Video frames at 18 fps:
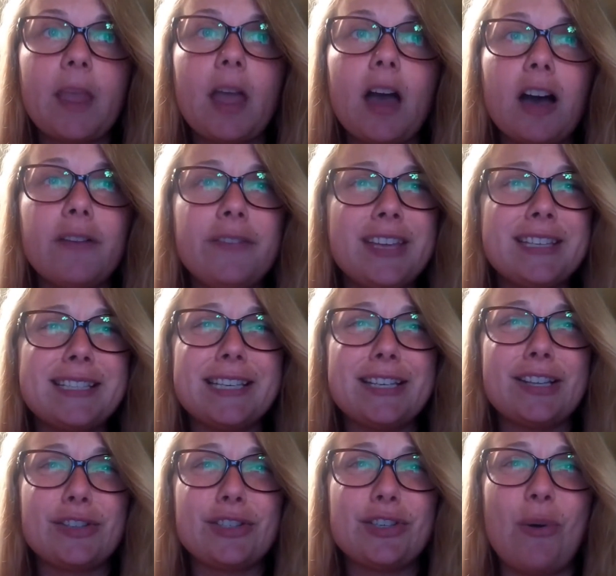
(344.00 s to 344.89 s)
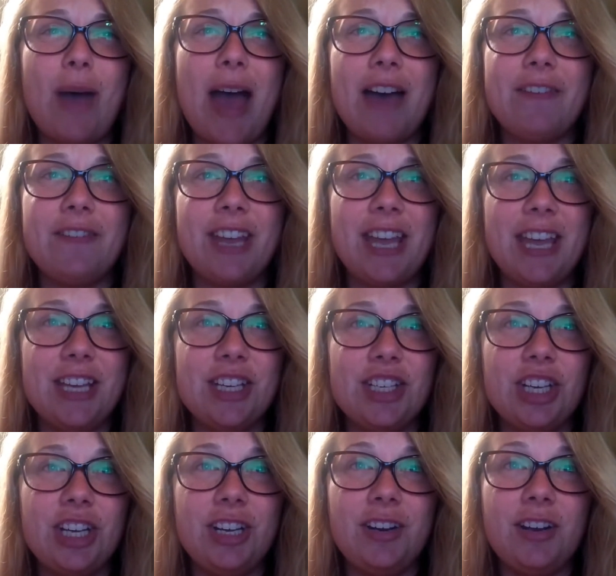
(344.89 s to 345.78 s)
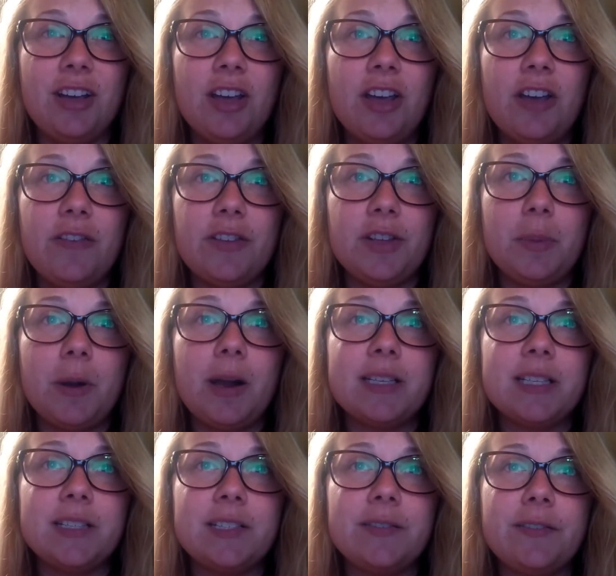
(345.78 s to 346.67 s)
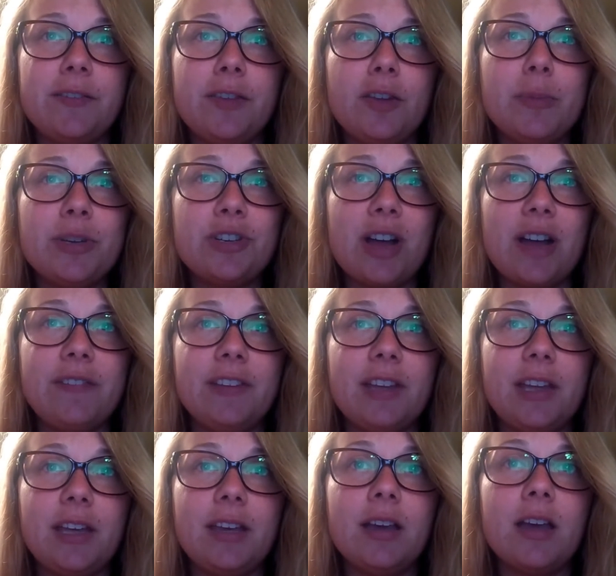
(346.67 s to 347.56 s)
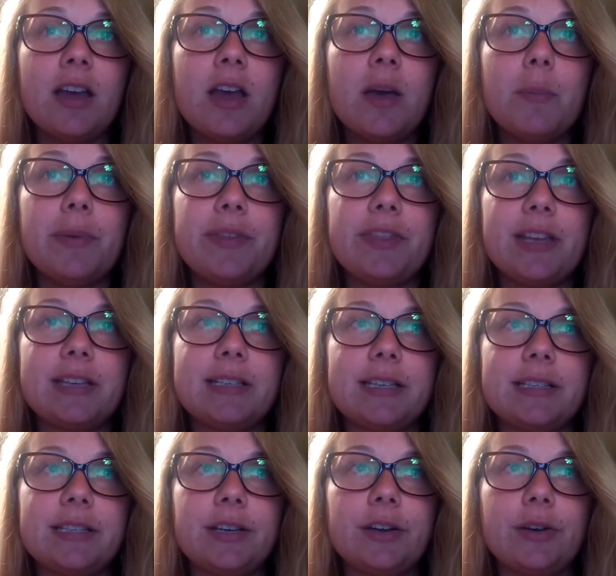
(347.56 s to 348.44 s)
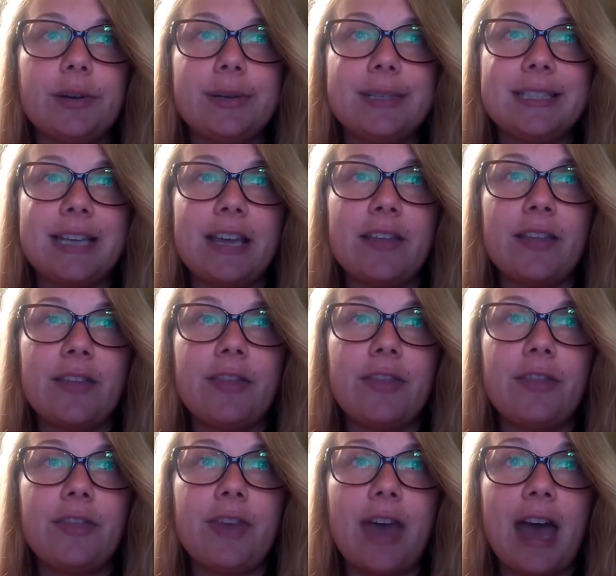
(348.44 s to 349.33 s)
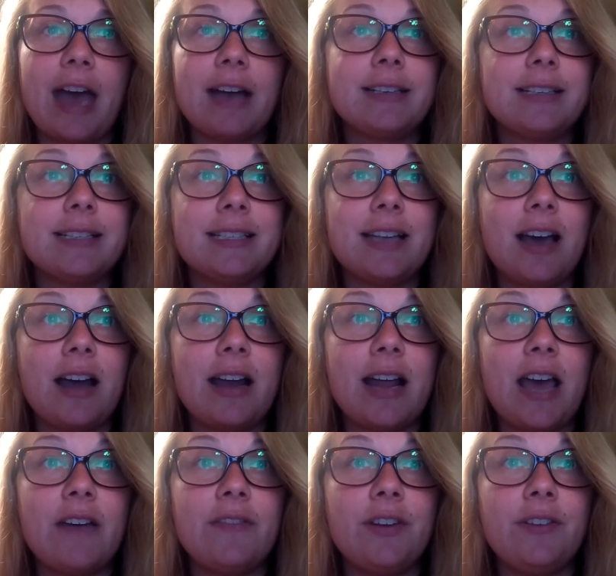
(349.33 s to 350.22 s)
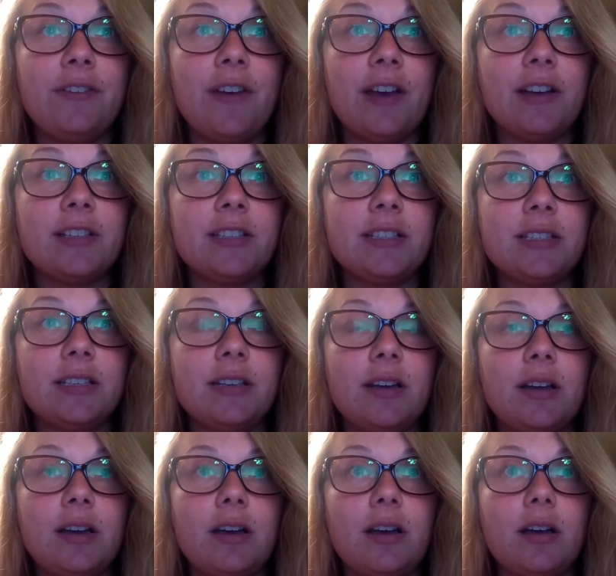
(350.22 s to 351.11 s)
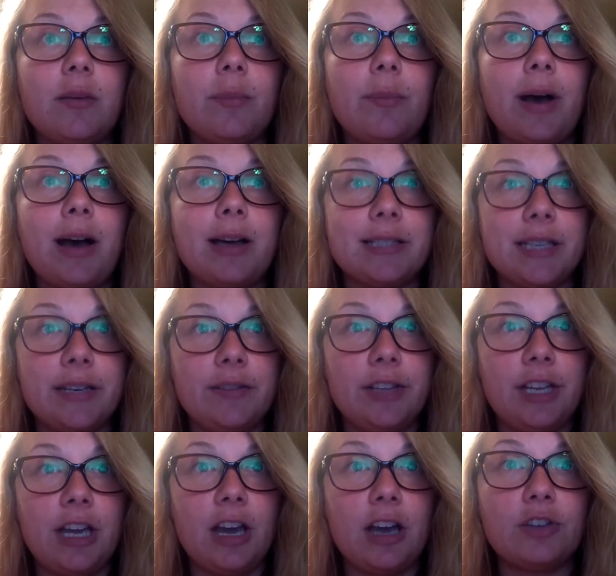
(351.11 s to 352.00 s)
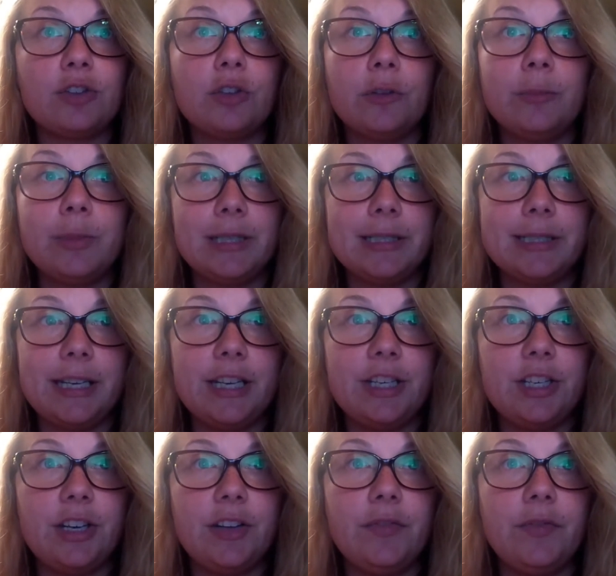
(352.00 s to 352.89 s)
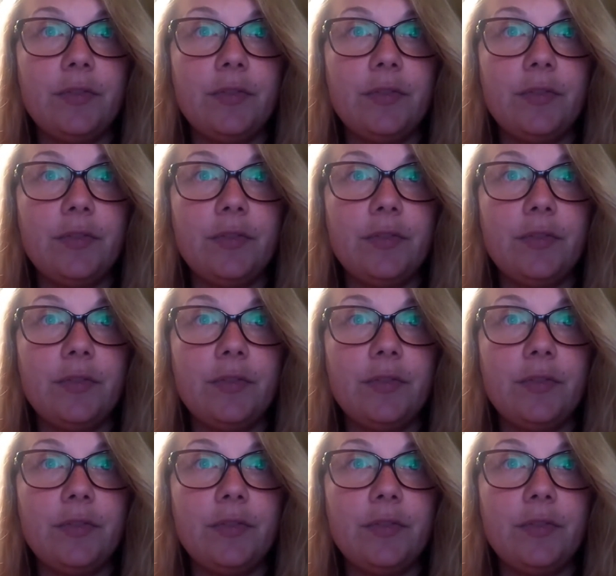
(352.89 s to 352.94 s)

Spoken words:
Obviously, there's no advocacy for the process of human trafficking, but that doesn't go to say that the act does not have an effect positively on globalization.